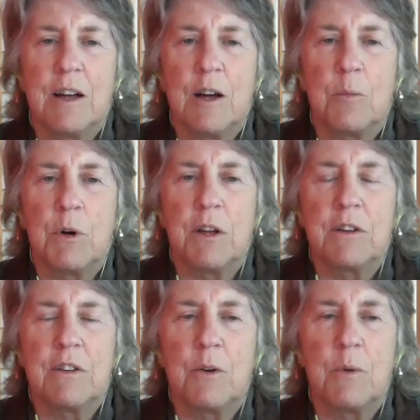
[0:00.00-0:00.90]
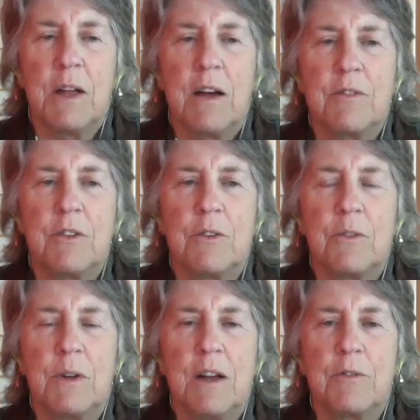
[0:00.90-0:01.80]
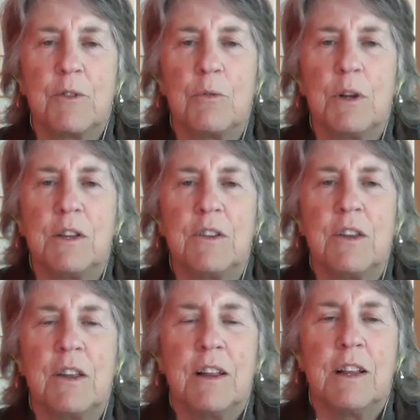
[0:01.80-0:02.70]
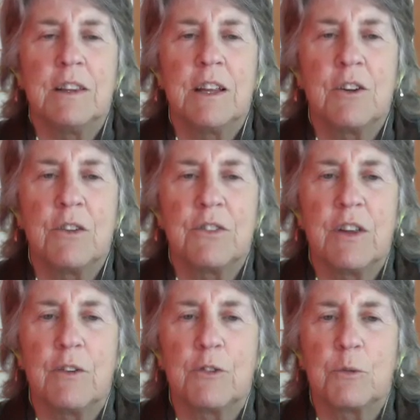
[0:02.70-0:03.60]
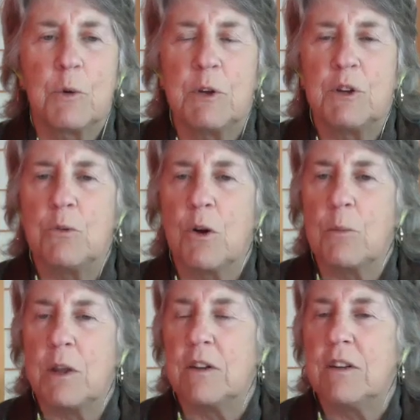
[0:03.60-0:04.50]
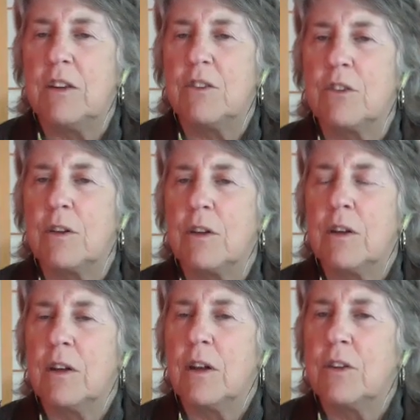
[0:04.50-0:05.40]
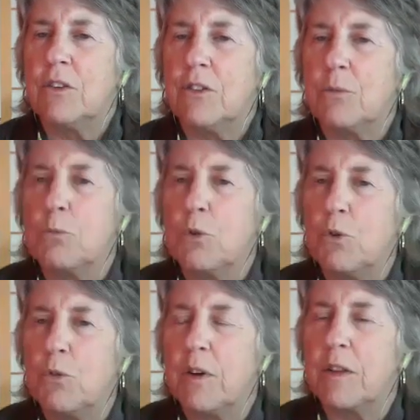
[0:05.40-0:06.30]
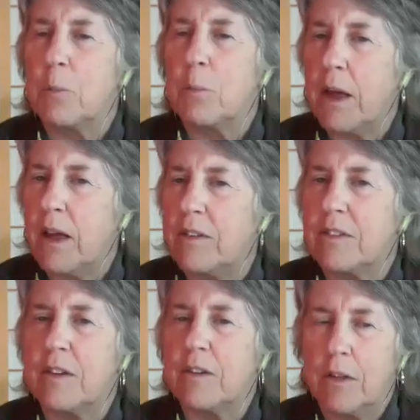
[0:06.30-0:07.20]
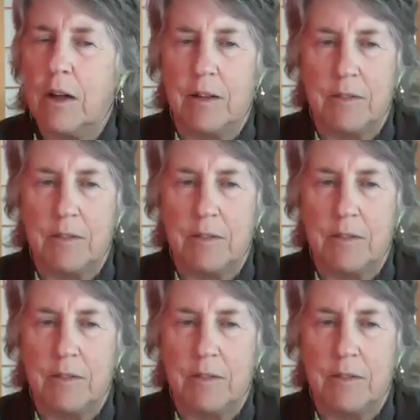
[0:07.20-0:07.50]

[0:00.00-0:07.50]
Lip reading: But we have to really let ourselves, when we do our meditation, just move at the pace of life.